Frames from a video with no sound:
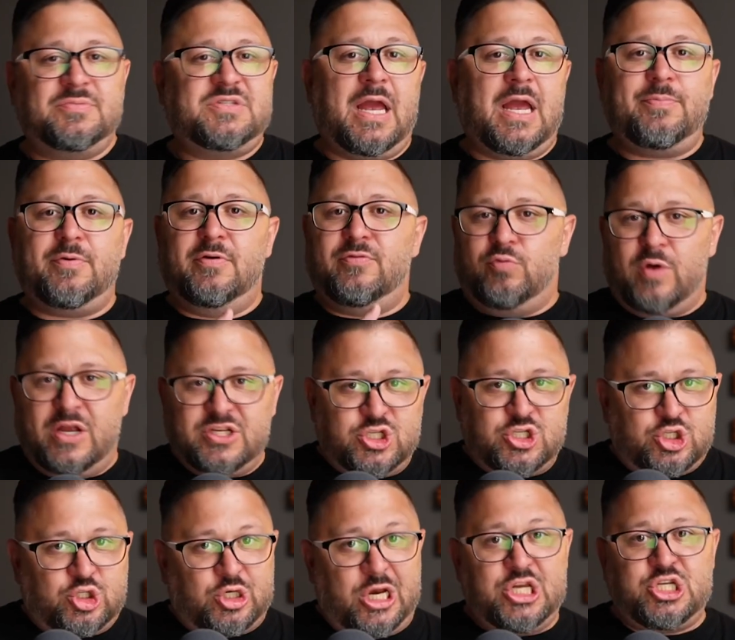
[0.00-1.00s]
type of
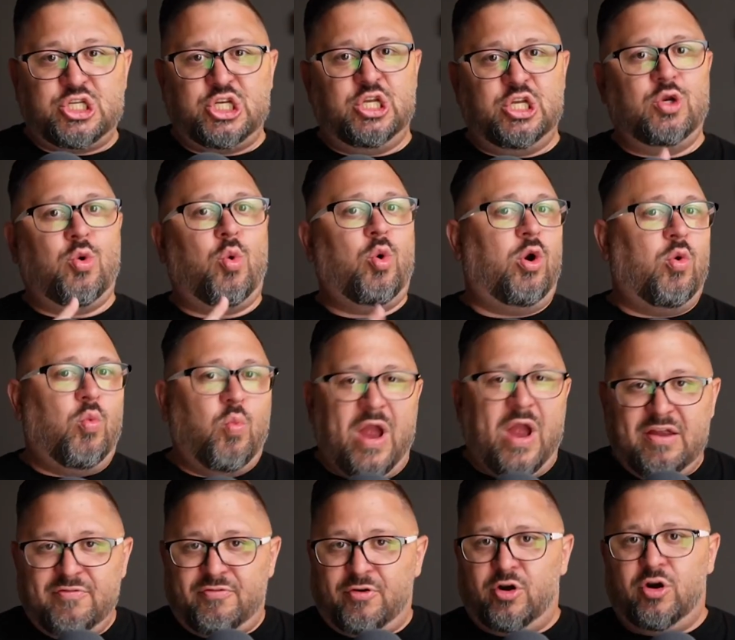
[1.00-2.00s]
registration or a
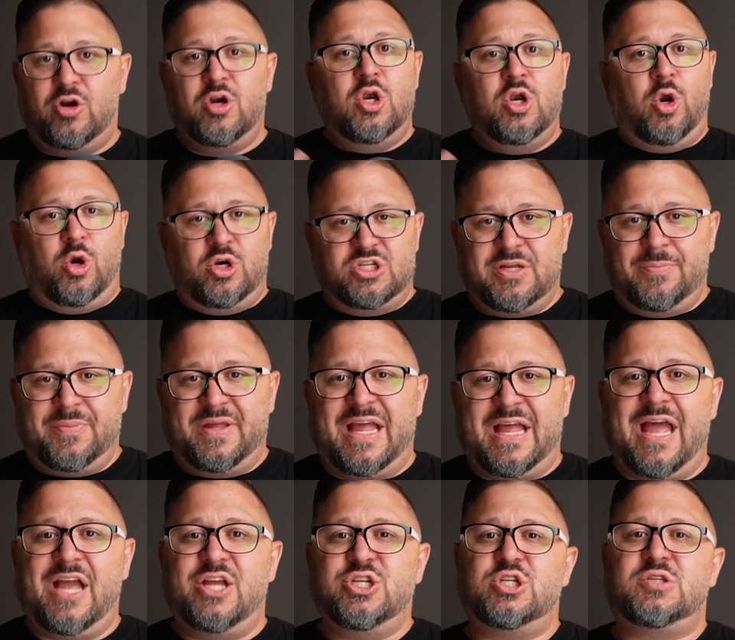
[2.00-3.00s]
waiver or something like
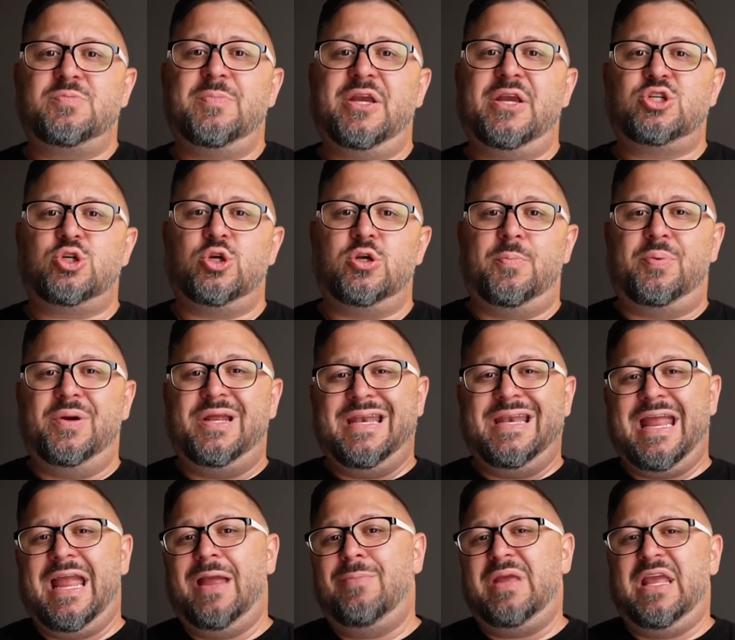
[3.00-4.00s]
that. And just make sure to put
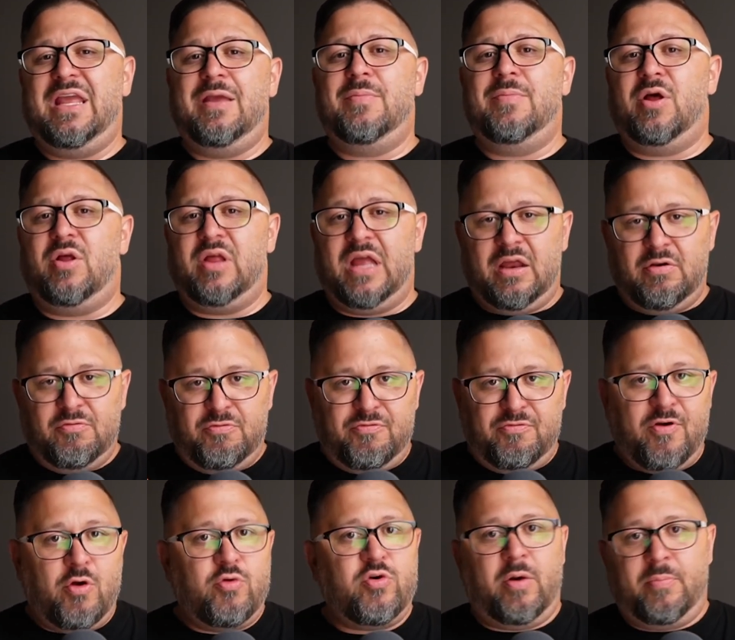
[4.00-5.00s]
name, email, and
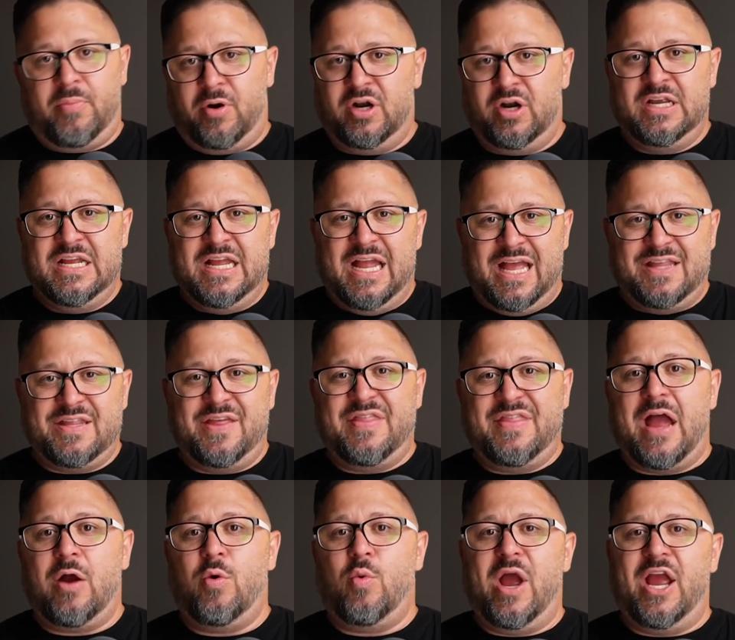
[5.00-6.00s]
phone number. And then
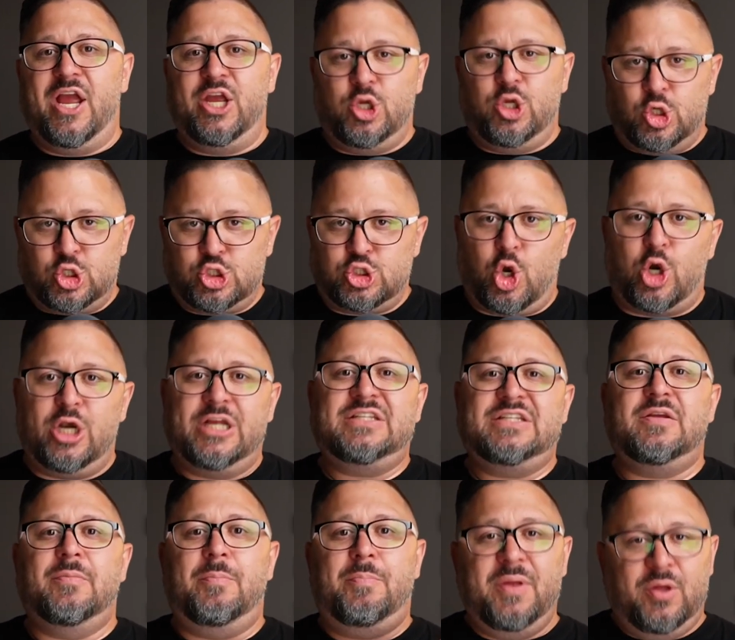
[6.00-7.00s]
that way you're starting
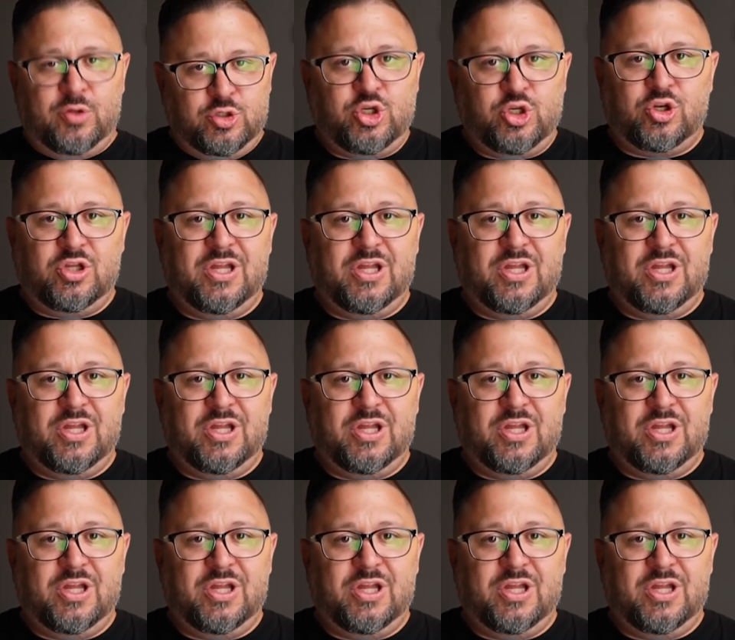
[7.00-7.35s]
to build your